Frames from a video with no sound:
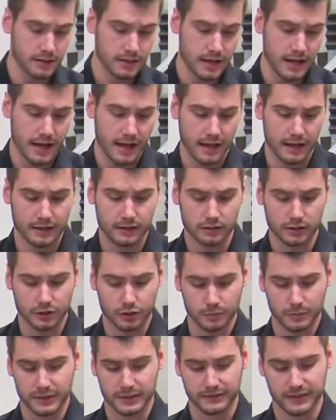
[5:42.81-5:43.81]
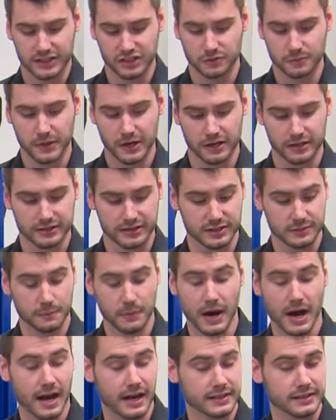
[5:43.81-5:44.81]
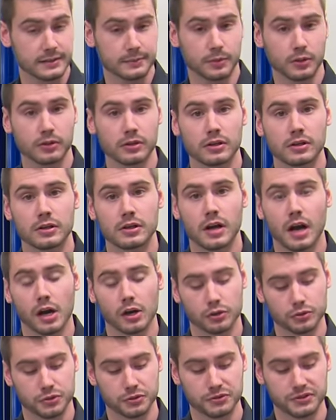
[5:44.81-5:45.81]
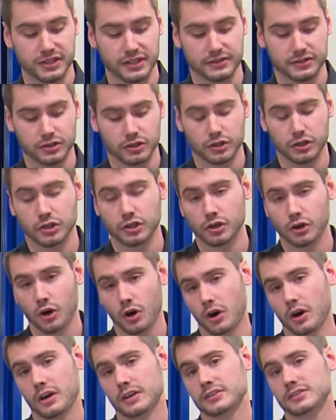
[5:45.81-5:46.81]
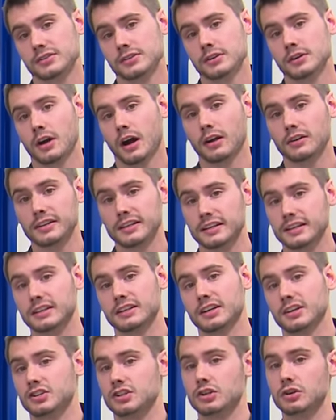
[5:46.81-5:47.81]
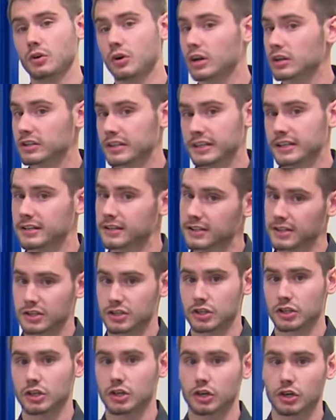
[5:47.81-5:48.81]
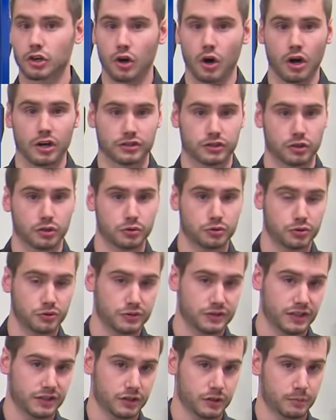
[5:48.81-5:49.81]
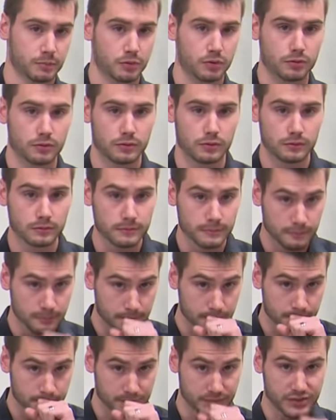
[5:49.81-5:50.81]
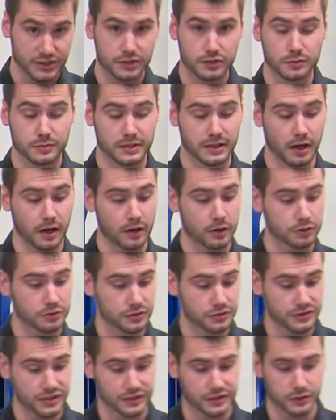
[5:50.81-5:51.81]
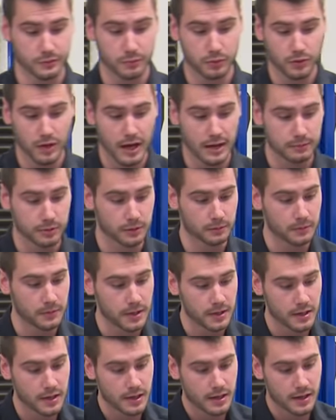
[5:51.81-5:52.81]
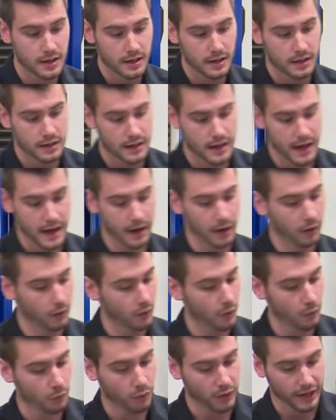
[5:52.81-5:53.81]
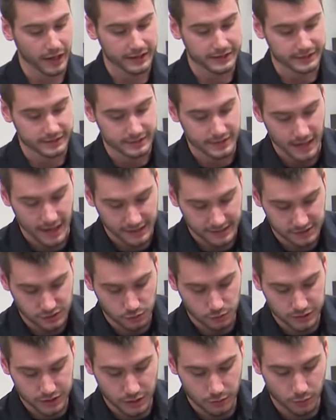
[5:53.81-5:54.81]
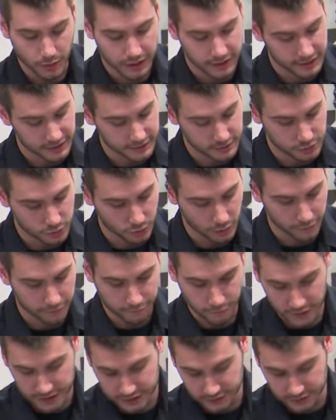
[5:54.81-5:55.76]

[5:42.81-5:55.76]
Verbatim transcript: and a little bit of experience. It's possible our O two sensor could cause our lean condition, or our lean condition could cause our O two sensor, excuse me, our O two sensor problem. Now, what I did next was I went into our freeze